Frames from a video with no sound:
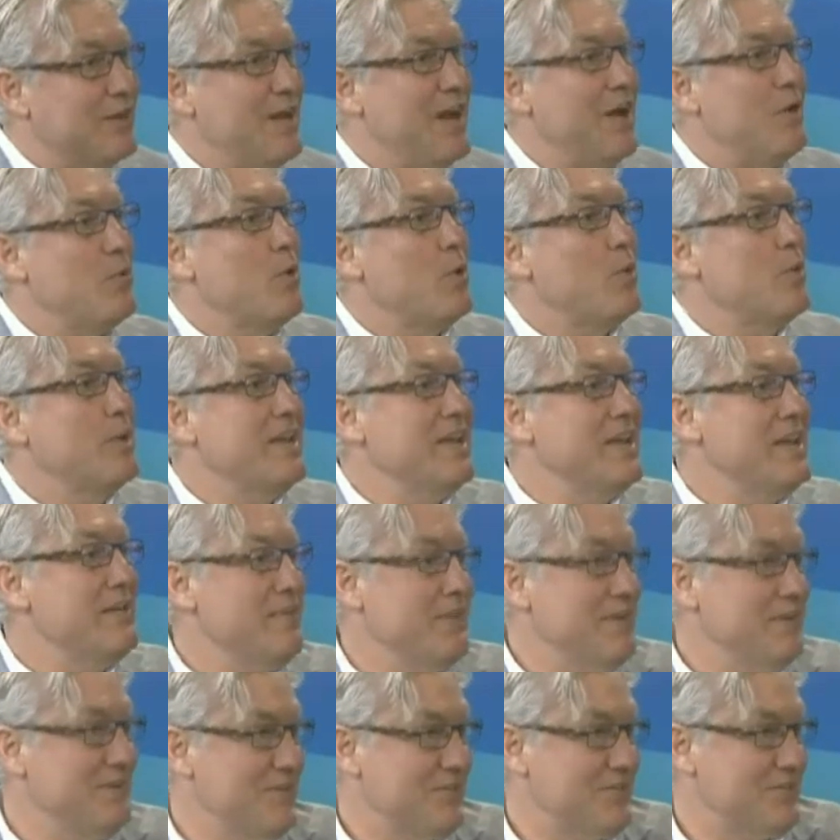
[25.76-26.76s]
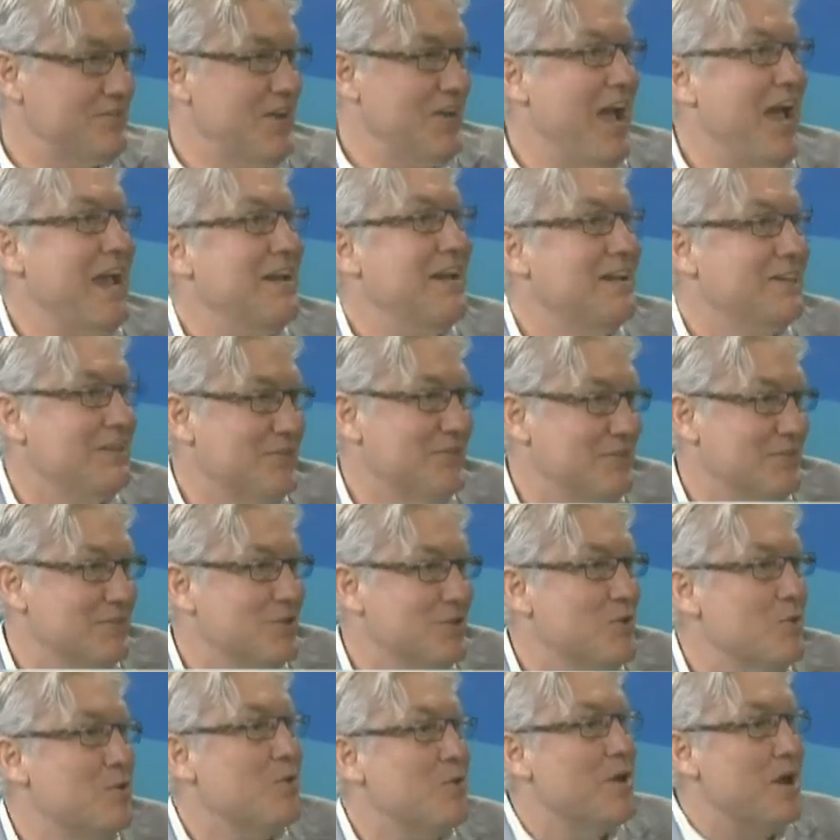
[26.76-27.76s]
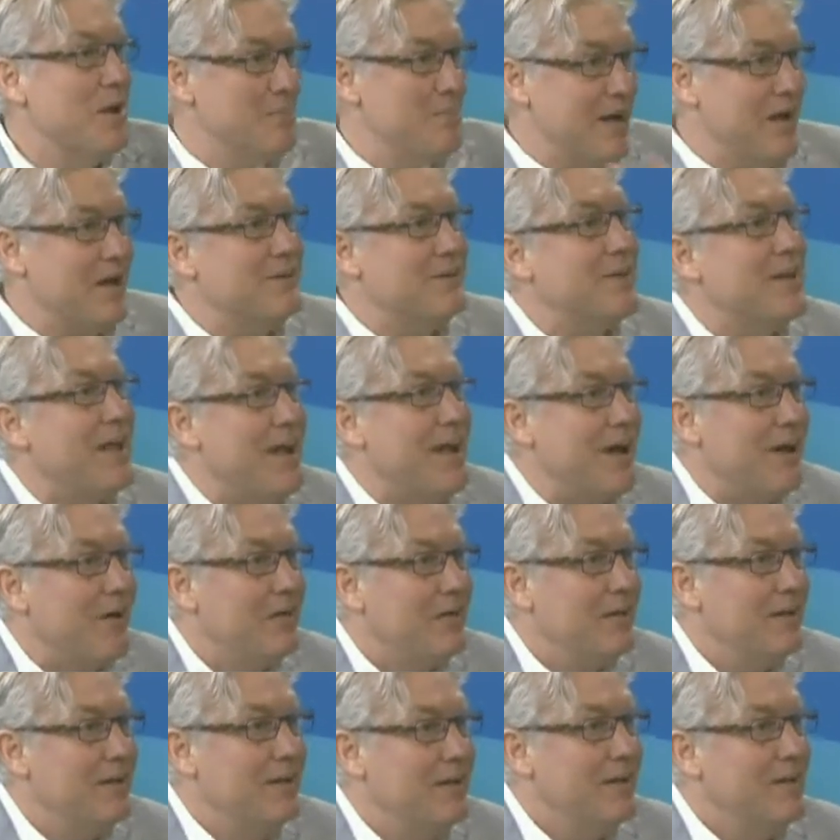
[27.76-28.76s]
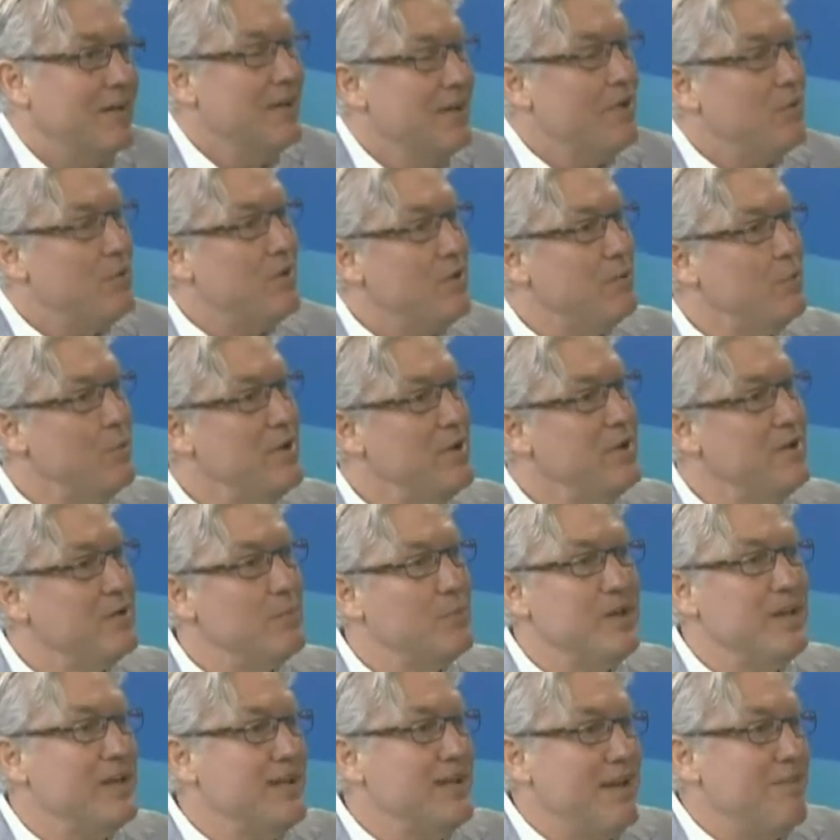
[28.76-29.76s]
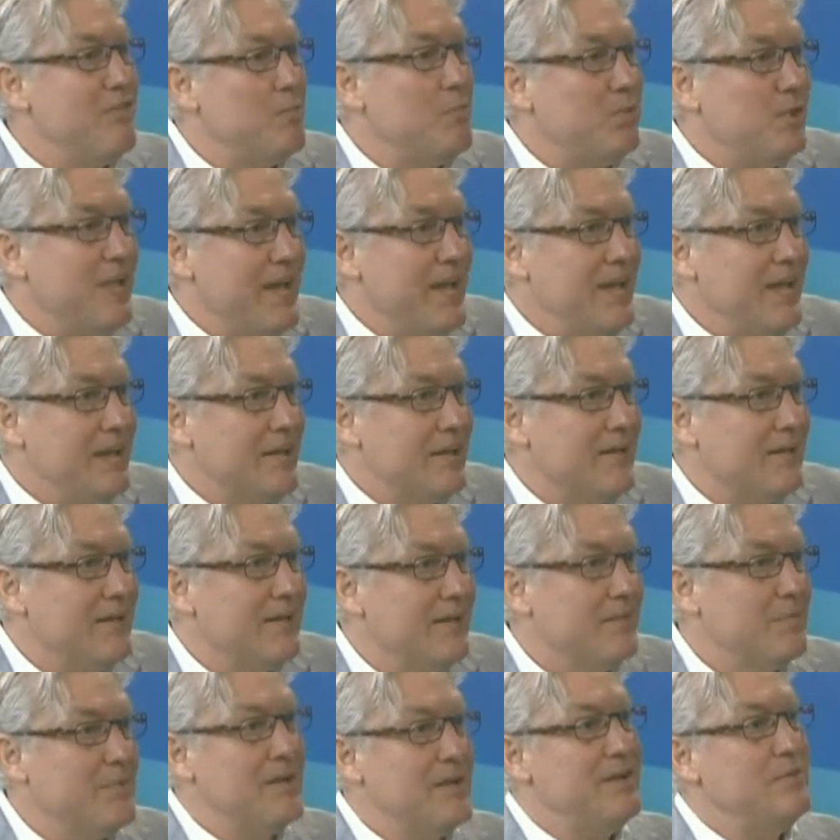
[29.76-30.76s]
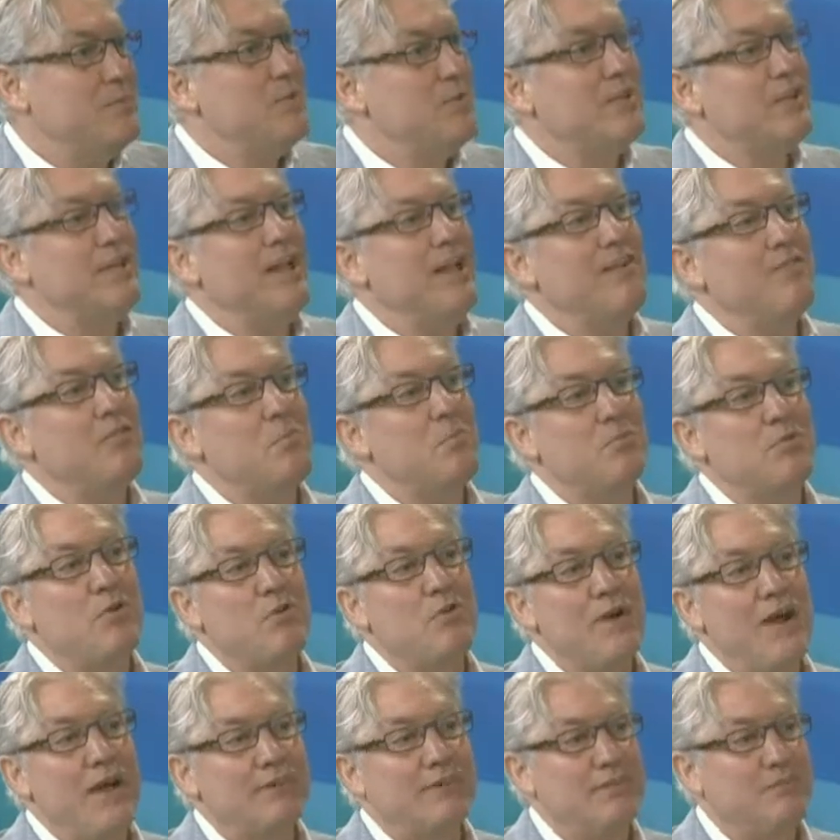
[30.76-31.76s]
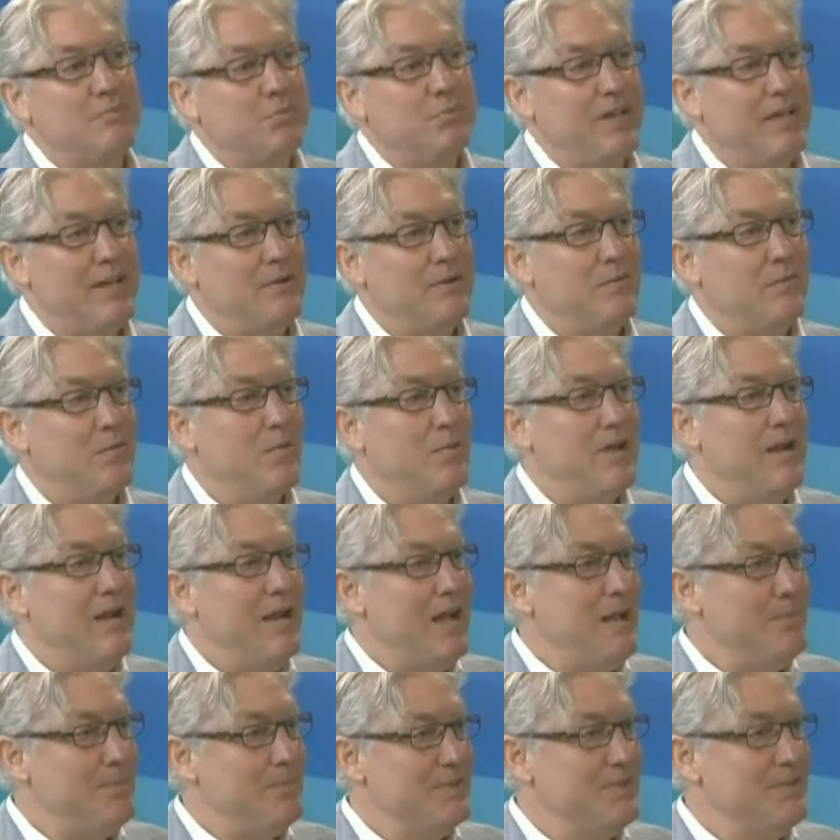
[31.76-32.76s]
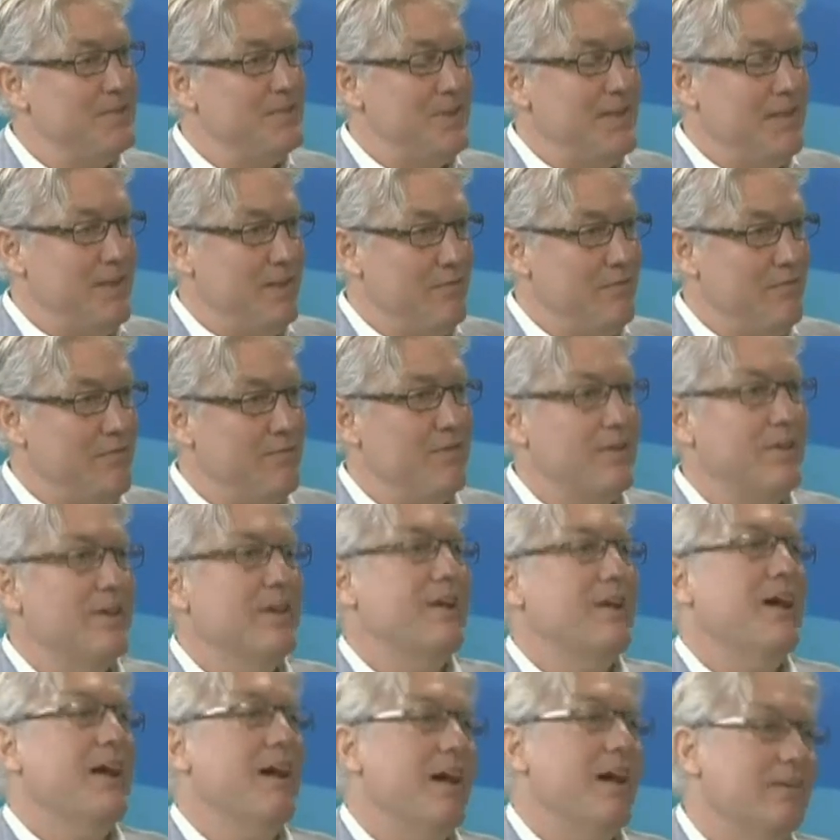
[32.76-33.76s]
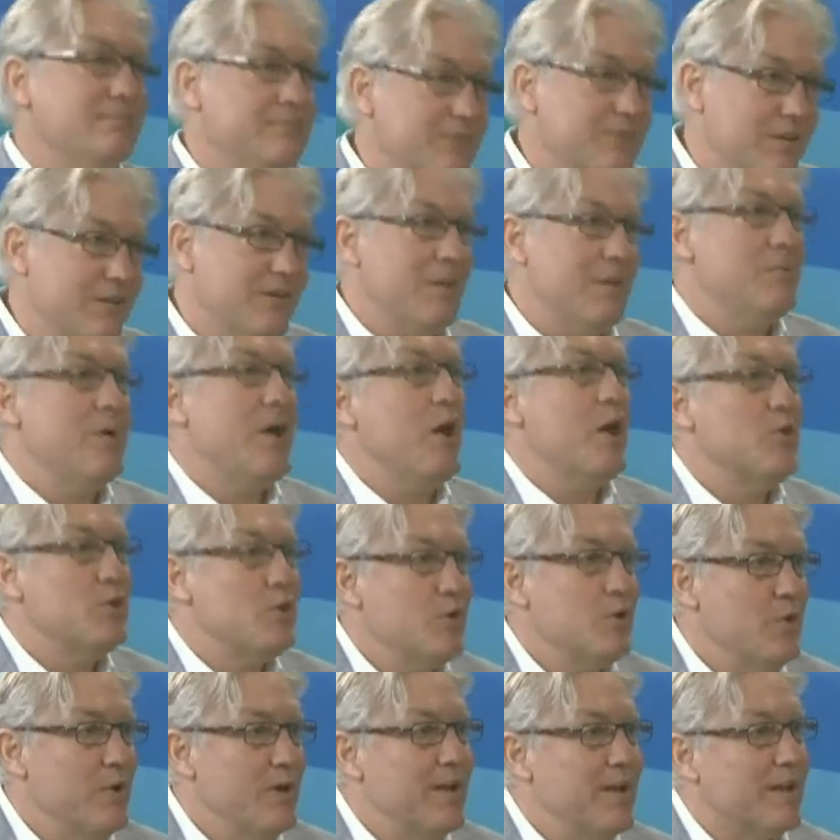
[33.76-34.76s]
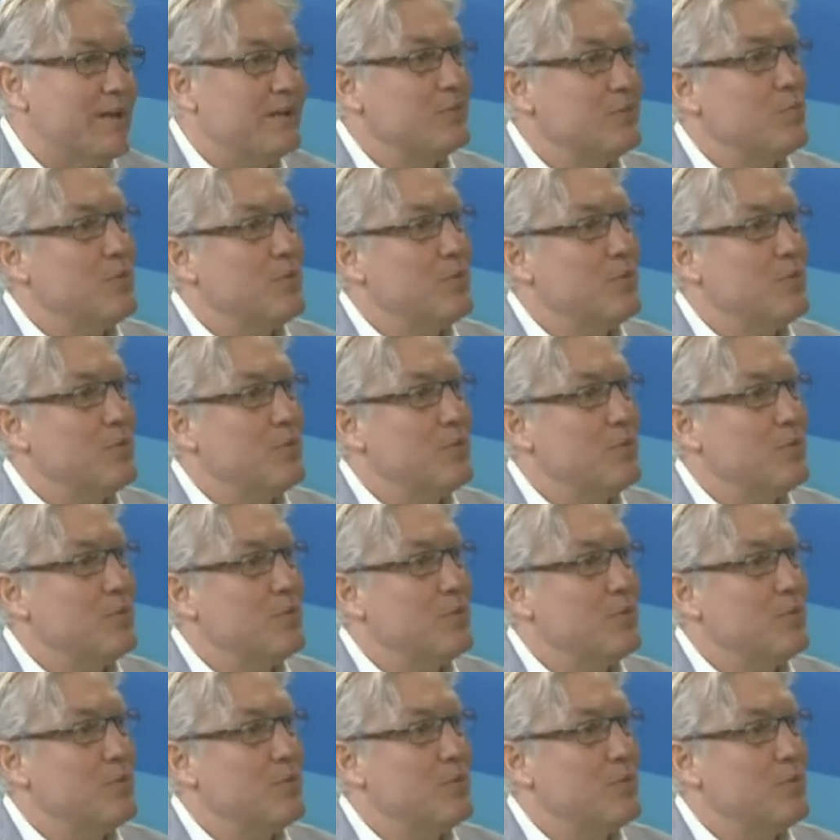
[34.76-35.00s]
of forgot what we even decided to do about now. Well, one, we didn't have a plan. We didn't really have a proactive plan. Well, what happens if you know, I'm not doing